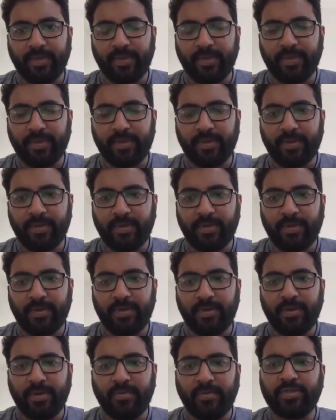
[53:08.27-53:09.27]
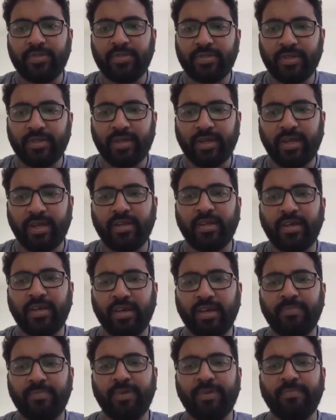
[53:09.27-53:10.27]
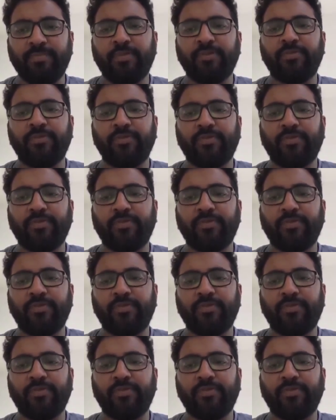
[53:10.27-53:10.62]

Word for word: which can help improve you